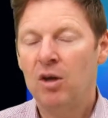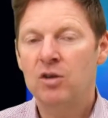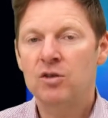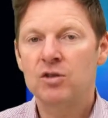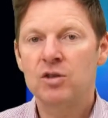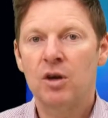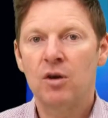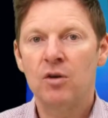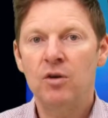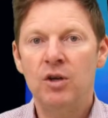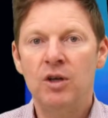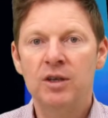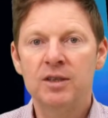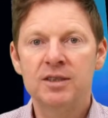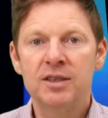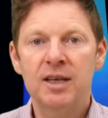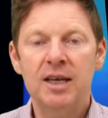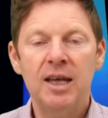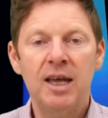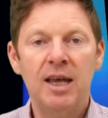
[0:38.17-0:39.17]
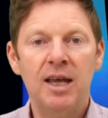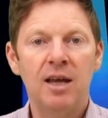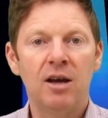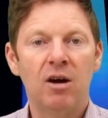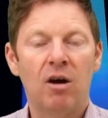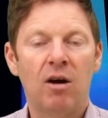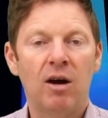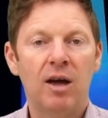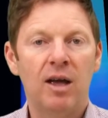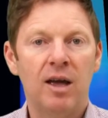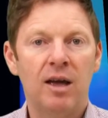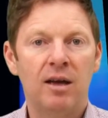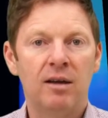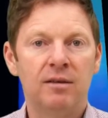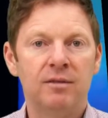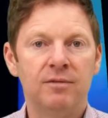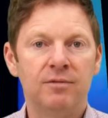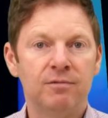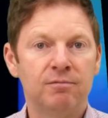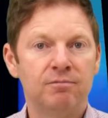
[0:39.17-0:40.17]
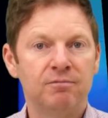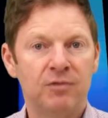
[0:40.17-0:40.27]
So you can see here I have,